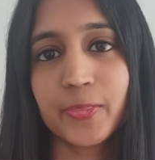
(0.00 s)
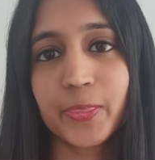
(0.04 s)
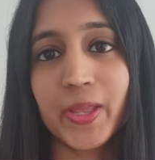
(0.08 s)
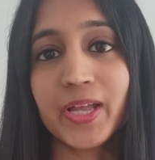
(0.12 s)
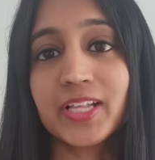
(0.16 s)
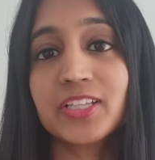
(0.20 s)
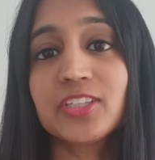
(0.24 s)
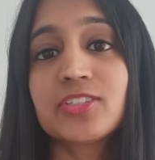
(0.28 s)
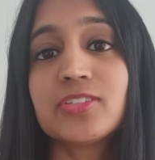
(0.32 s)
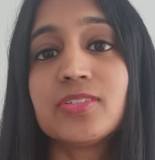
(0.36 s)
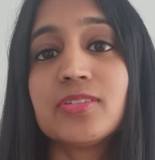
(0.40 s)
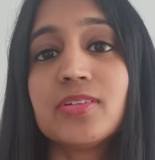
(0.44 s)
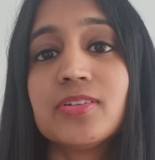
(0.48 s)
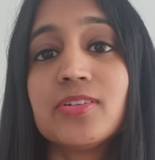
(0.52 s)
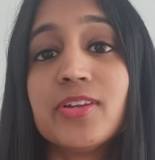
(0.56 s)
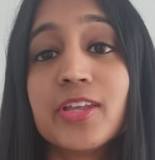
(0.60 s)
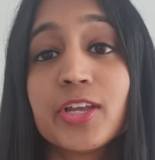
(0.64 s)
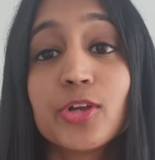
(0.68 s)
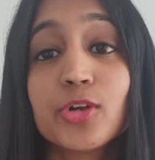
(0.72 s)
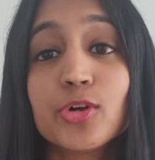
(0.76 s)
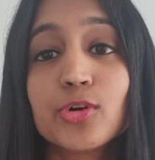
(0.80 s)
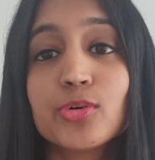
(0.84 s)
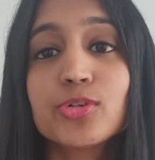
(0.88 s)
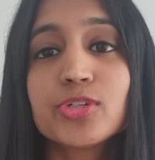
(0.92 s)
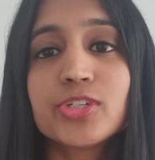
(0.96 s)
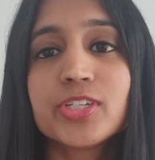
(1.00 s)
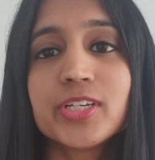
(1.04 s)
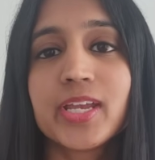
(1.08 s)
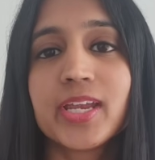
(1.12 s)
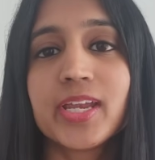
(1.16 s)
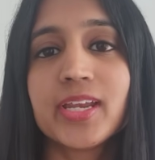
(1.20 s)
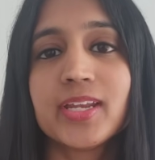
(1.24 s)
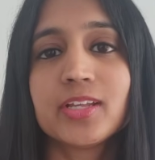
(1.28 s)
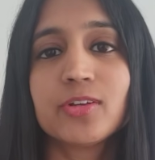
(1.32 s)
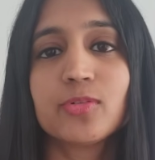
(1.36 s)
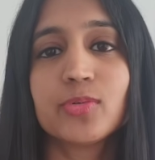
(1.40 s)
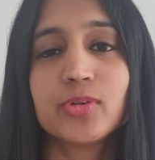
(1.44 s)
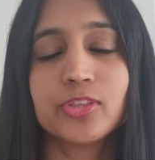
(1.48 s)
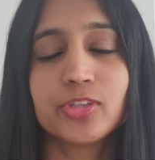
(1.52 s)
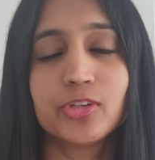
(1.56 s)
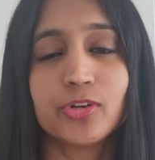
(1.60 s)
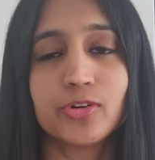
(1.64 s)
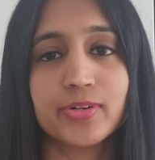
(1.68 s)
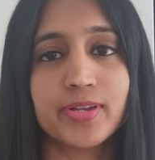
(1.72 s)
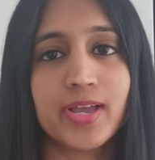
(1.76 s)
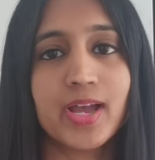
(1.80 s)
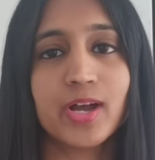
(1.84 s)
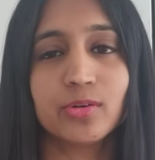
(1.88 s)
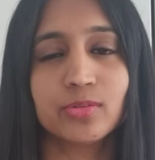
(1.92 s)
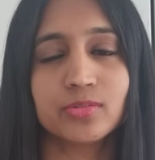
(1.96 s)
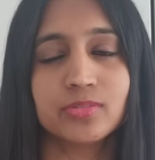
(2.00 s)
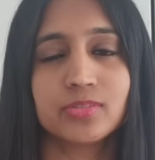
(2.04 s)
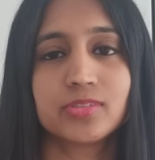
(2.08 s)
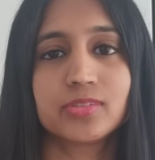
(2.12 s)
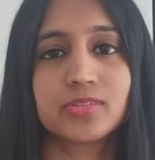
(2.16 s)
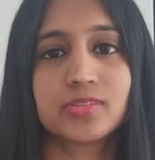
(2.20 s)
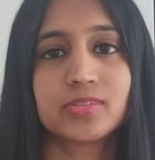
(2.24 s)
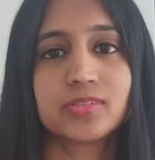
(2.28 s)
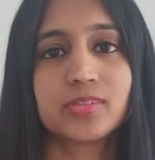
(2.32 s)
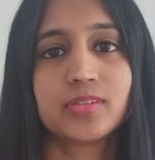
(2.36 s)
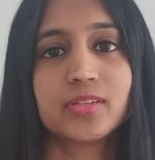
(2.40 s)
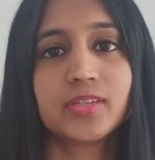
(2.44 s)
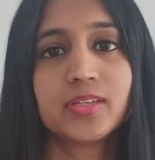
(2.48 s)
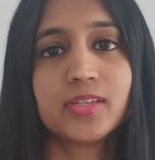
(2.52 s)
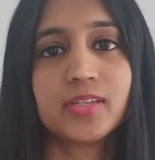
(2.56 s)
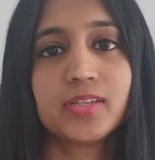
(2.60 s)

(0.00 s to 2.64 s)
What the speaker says: That's negotiating with your doubts.